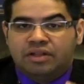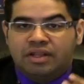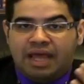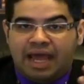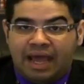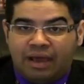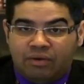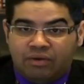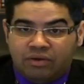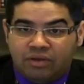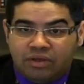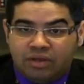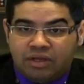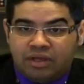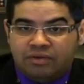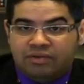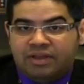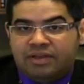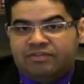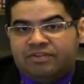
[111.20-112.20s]
Now,
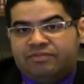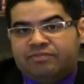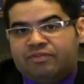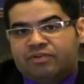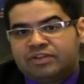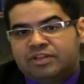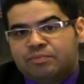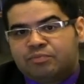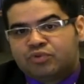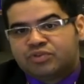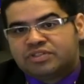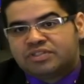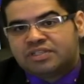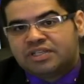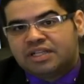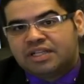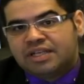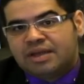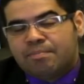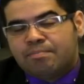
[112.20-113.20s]
for the
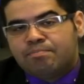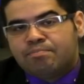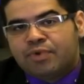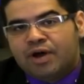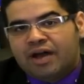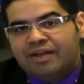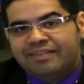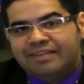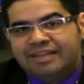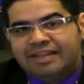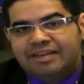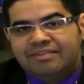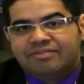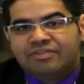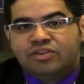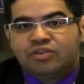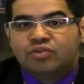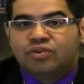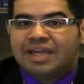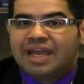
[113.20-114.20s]
Brazilian butt lift,
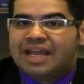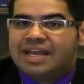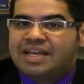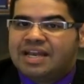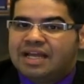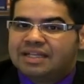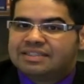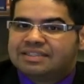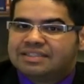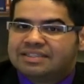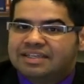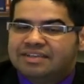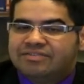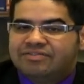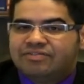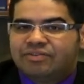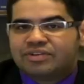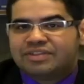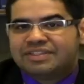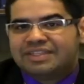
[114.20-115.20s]
you cannot sit
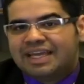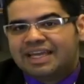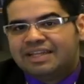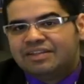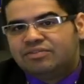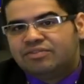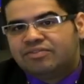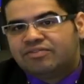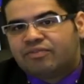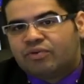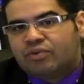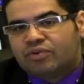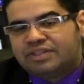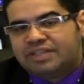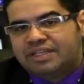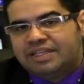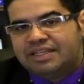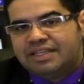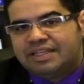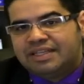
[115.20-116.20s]
for 10 to
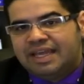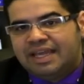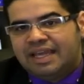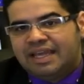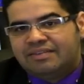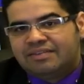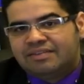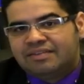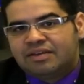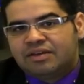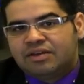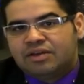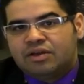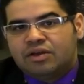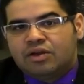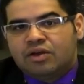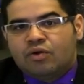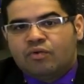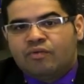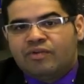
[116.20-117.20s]
14 days.
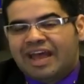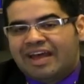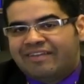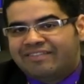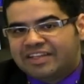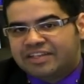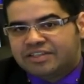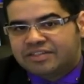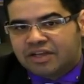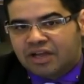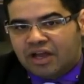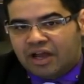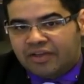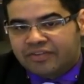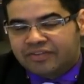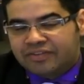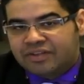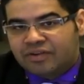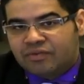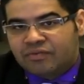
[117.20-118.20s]
We have
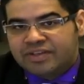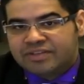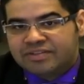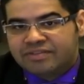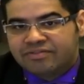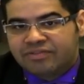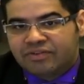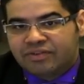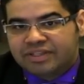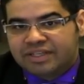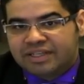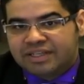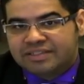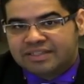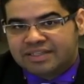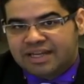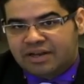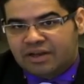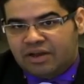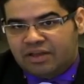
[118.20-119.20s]
discussed the reason for
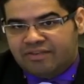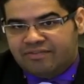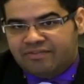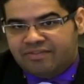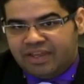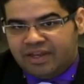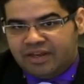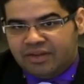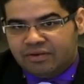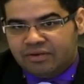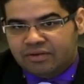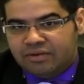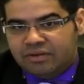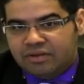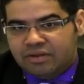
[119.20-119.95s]
this in another video.